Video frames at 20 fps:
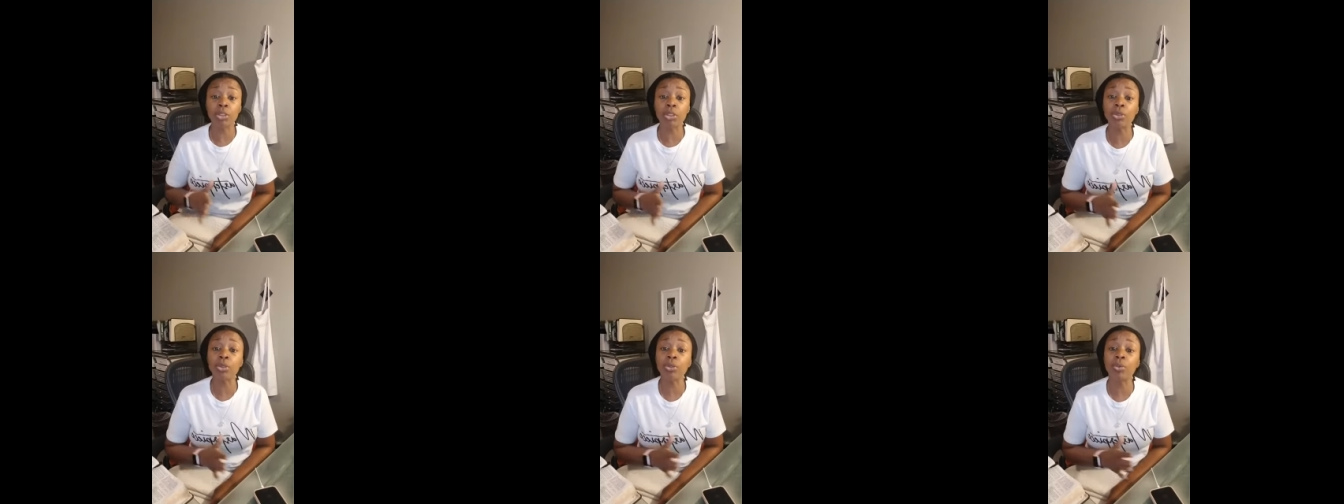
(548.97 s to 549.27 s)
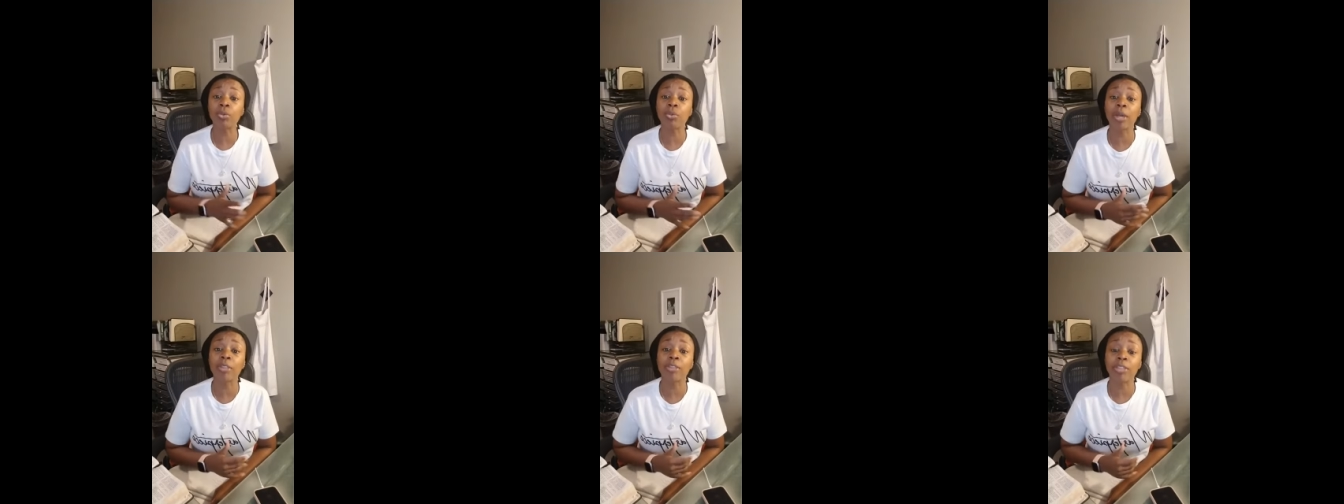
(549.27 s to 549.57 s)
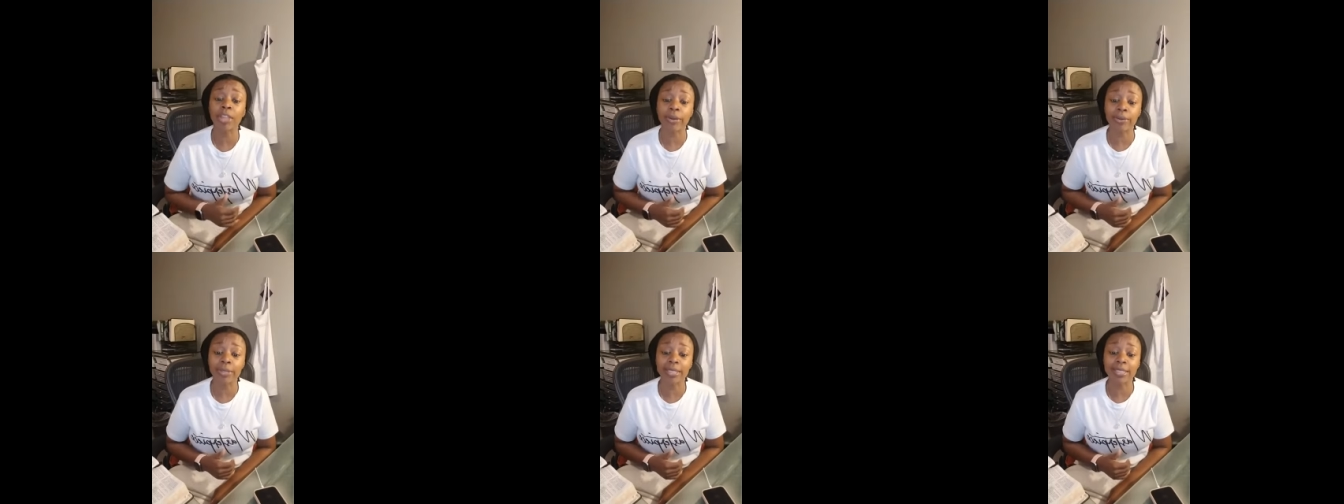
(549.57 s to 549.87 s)
do what
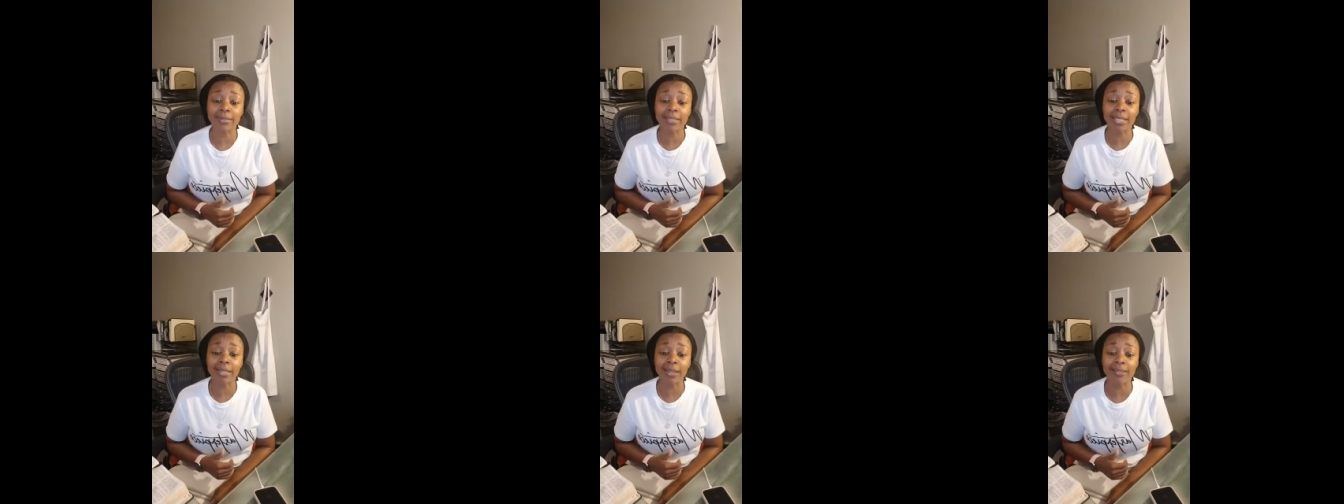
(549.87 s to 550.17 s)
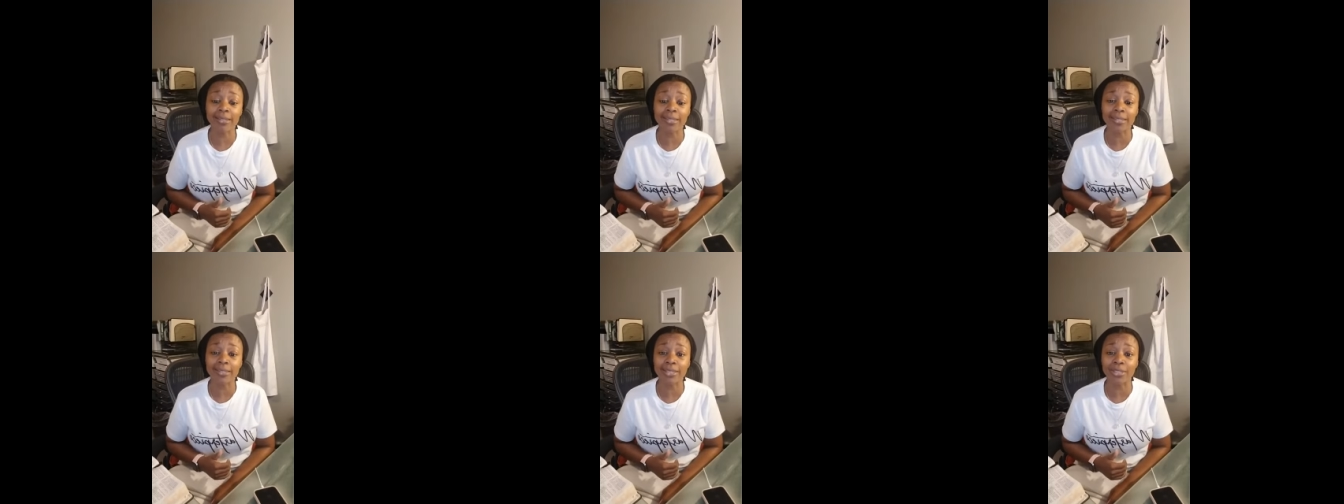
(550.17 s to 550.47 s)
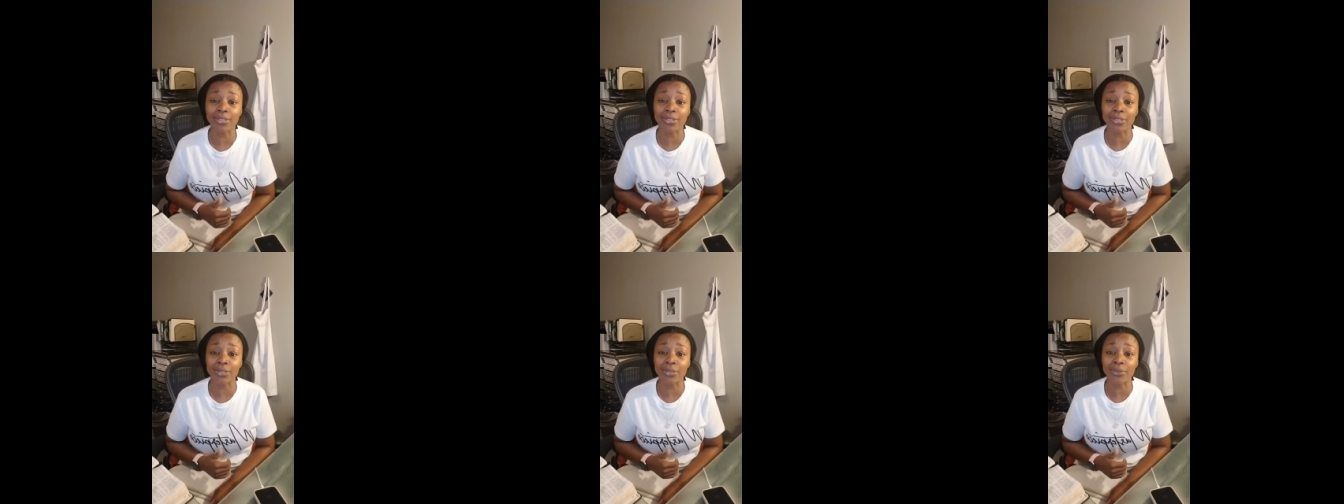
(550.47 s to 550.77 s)
they're intended
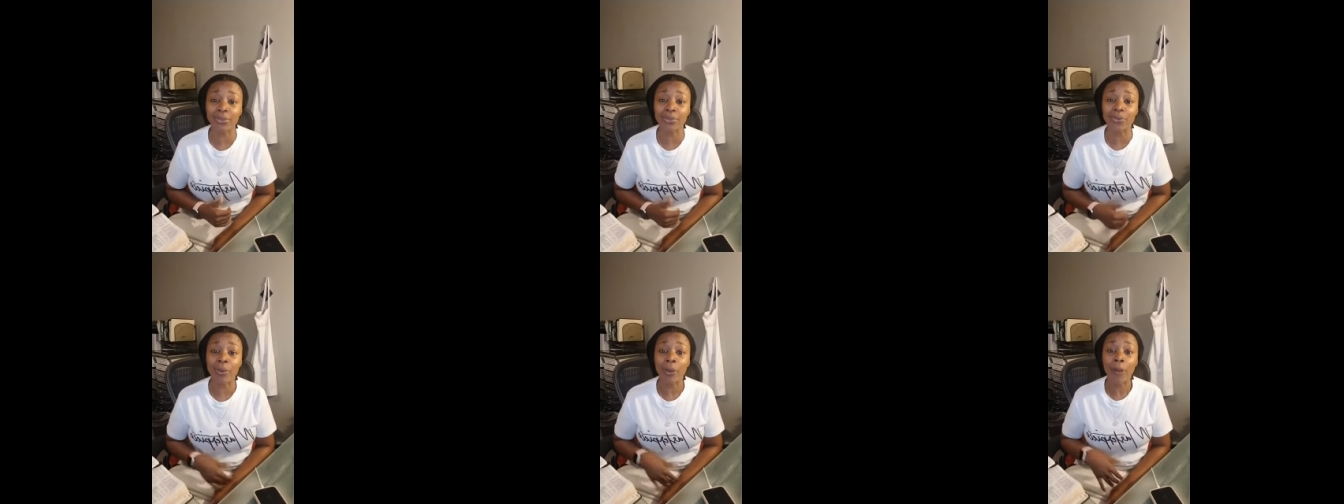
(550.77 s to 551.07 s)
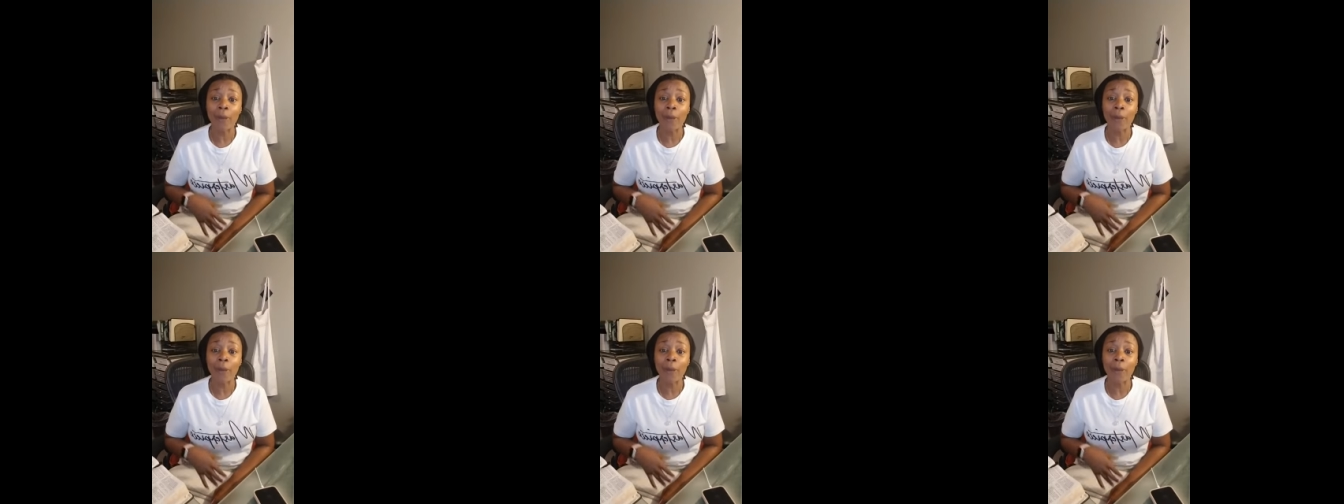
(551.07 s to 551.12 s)
to do.